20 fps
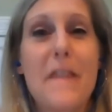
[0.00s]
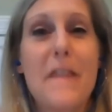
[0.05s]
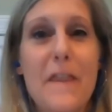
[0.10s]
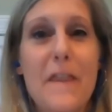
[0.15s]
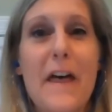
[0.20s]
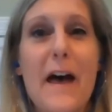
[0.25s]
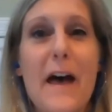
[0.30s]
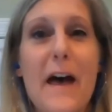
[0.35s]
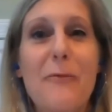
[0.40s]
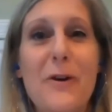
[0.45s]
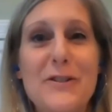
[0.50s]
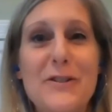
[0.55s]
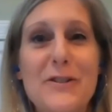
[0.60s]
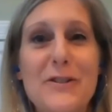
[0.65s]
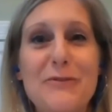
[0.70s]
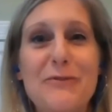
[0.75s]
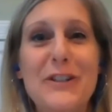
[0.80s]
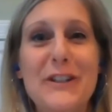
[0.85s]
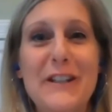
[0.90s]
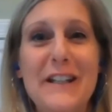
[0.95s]
That
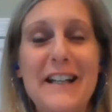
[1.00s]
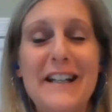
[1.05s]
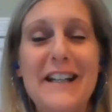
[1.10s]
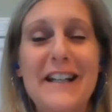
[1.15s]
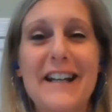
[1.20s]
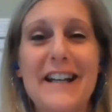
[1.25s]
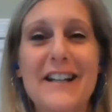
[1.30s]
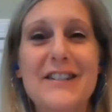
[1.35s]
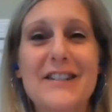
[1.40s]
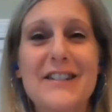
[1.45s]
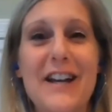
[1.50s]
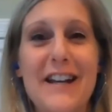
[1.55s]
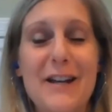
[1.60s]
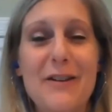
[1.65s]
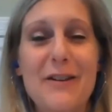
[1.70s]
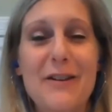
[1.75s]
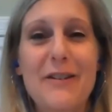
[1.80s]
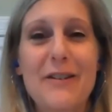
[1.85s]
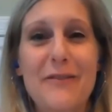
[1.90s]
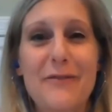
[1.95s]
wasn't really
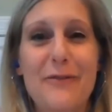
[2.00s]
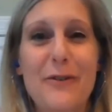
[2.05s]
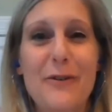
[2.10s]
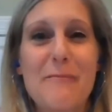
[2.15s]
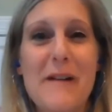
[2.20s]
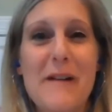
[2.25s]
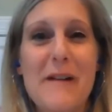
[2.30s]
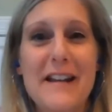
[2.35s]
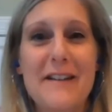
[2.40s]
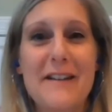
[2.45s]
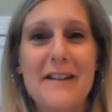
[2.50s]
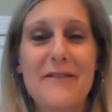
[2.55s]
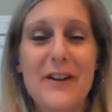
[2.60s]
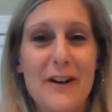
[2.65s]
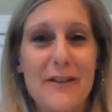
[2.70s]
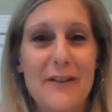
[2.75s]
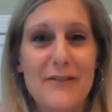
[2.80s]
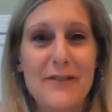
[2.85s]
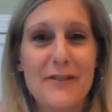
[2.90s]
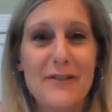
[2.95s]
exciting for many of the
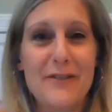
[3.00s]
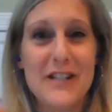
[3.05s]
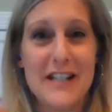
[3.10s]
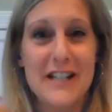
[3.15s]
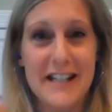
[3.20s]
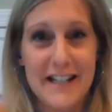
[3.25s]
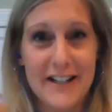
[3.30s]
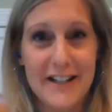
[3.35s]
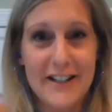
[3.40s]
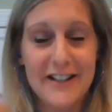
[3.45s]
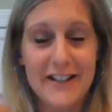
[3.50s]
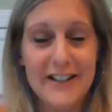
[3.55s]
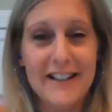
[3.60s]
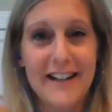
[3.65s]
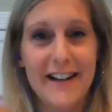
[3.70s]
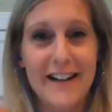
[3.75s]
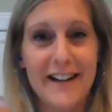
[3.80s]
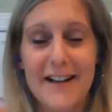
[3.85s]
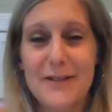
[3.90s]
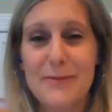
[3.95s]
governors to hear,
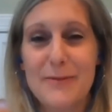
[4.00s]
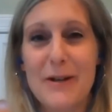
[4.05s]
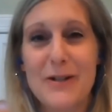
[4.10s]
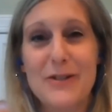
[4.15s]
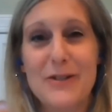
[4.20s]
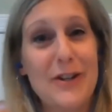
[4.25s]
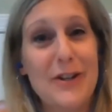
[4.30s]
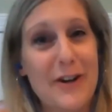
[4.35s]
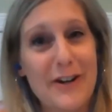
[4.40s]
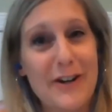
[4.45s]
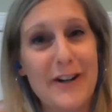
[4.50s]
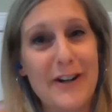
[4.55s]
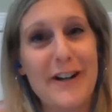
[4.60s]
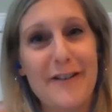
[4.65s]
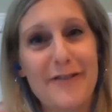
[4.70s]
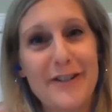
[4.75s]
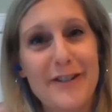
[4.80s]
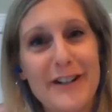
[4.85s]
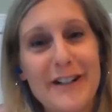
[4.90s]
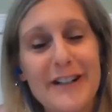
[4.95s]
especially our
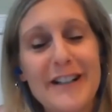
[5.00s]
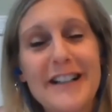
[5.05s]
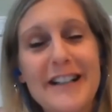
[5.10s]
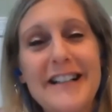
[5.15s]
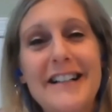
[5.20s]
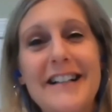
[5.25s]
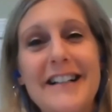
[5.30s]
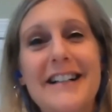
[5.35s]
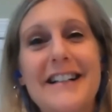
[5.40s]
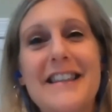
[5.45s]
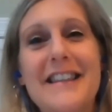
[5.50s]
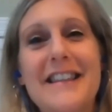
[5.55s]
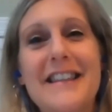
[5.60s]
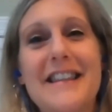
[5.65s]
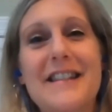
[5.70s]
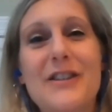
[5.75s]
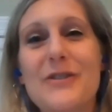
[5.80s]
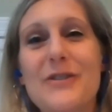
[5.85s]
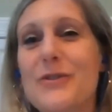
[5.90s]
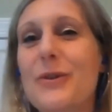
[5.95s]
governor.
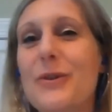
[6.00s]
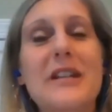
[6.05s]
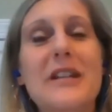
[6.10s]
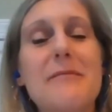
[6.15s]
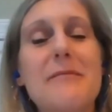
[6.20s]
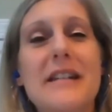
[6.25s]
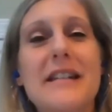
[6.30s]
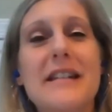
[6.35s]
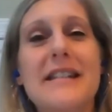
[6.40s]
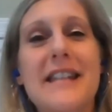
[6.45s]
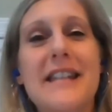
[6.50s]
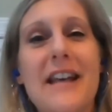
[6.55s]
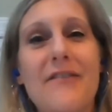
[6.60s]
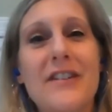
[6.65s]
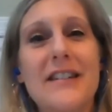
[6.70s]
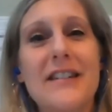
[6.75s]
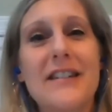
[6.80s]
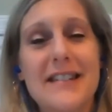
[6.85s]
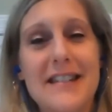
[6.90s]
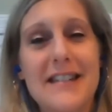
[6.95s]
There's only been
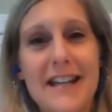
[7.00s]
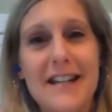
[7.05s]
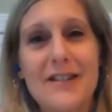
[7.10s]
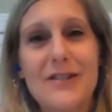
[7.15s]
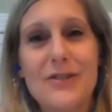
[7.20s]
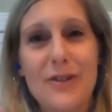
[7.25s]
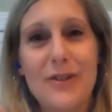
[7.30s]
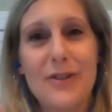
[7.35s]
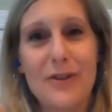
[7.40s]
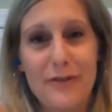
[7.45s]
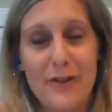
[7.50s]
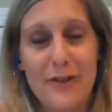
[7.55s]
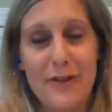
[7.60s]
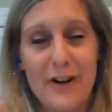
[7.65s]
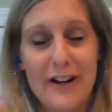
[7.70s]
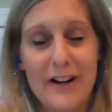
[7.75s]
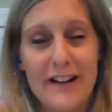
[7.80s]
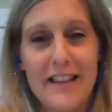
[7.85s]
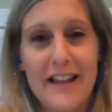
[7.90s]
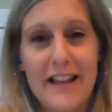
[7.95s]
7 states so
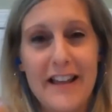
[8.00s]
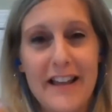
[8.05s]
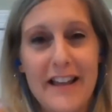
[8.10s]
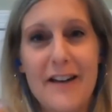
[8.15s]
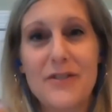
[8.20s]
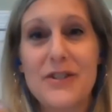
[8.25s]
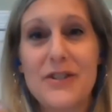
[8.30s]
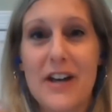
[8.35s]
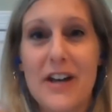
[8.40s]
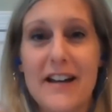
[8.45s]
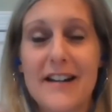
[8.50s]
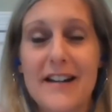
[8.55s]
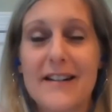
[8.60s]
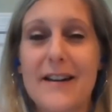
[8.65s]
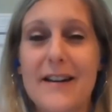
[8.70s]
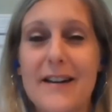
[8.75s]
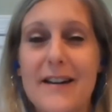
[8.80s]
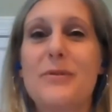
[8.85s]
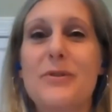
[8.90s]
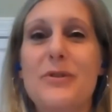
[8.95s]
far that have
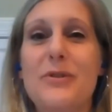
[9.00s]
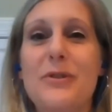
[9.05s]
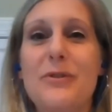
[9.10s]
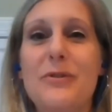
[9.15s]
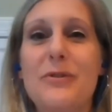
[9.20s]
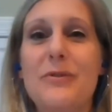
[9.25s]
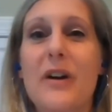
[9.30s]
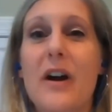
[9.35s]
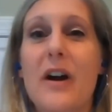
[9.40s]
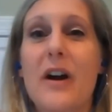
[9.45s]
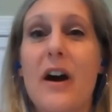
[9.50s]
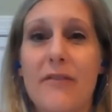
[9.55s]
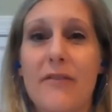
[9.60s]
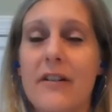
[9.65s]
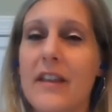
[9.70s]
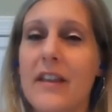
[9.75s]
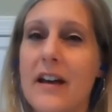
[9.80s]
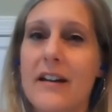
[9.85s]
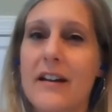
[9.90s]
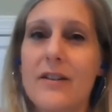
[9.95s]
signed up to
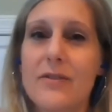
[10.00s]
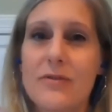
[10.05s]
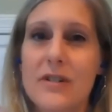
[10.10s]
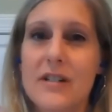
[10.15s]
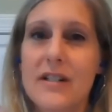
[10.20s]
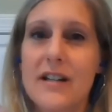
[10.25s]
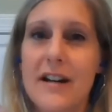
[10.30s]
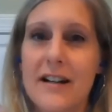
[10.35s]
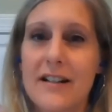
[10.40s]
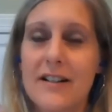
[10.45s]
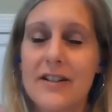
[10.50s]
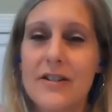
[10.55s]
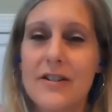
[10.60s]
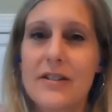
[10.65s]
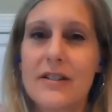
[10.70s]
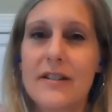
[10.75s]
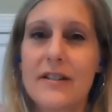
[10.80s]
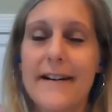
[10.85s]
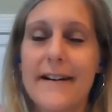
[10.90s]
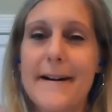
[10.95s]
cover that
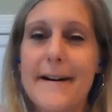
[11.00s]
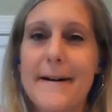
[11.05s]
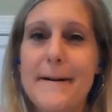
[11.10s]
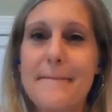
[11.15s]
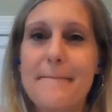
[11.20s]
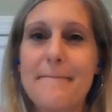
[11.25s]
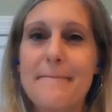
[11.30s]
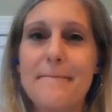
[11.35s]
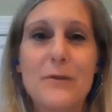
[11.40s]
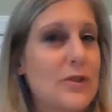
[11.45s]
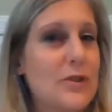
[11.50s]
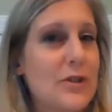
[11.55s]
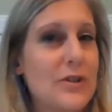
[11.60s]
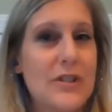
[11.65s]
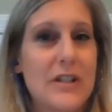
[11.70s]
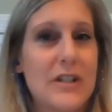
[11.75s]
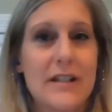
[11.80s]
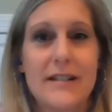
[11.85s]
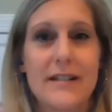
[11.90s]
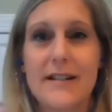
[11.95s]
$100. New
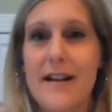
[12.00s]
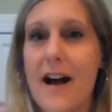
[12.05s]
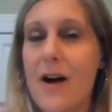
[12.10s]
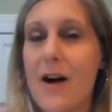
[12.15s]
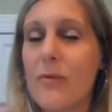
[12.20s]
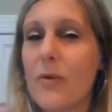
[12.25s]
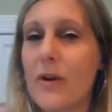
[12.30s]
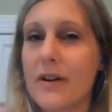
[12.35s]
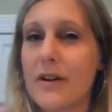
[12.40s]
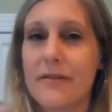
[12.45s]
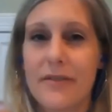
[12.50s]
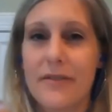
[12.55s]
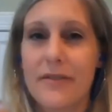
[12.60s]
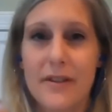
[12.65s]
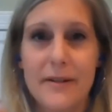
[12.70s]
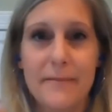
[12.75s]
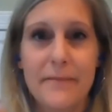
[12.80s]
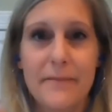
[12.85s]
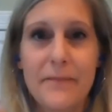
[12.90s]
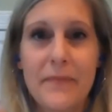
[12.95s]
Jersey is not one of
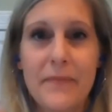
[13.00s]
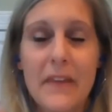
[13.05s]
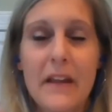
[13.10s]
them.